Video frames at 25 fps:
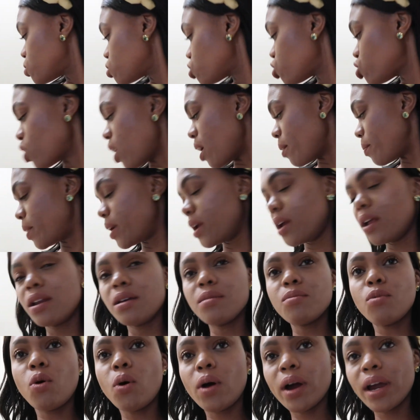shopping
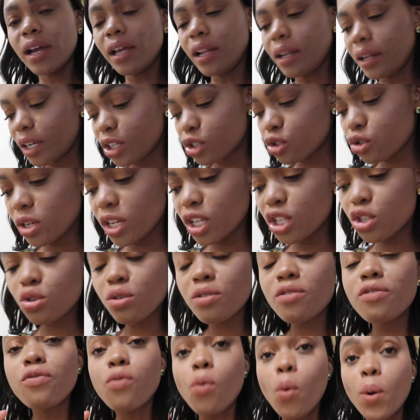anymore. It literally
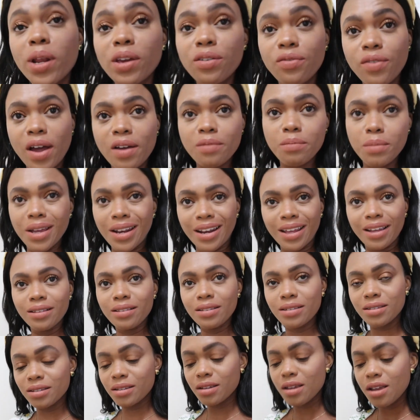took 45
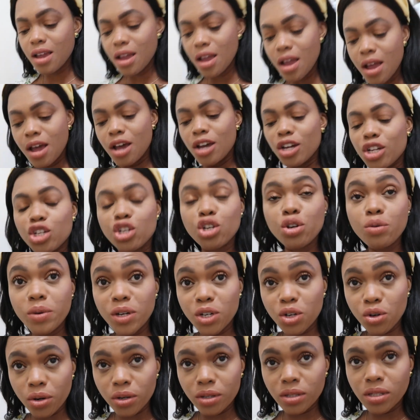minutes to
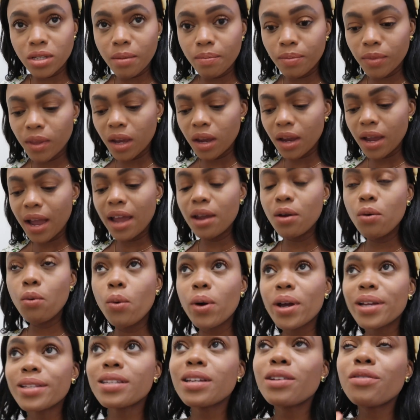return something. I
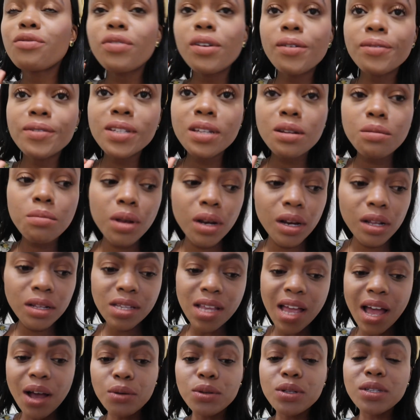waited 15 minutes
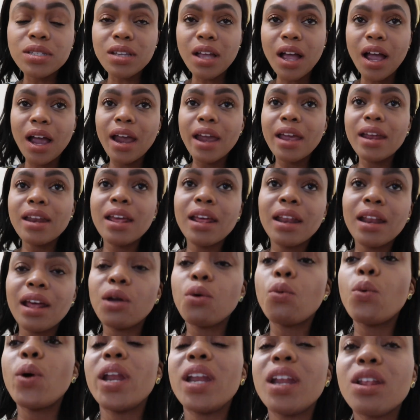outside and I
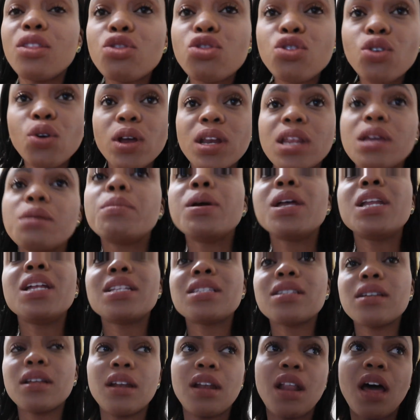waited 30
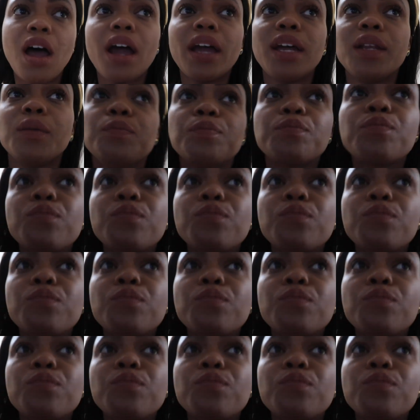minutes in line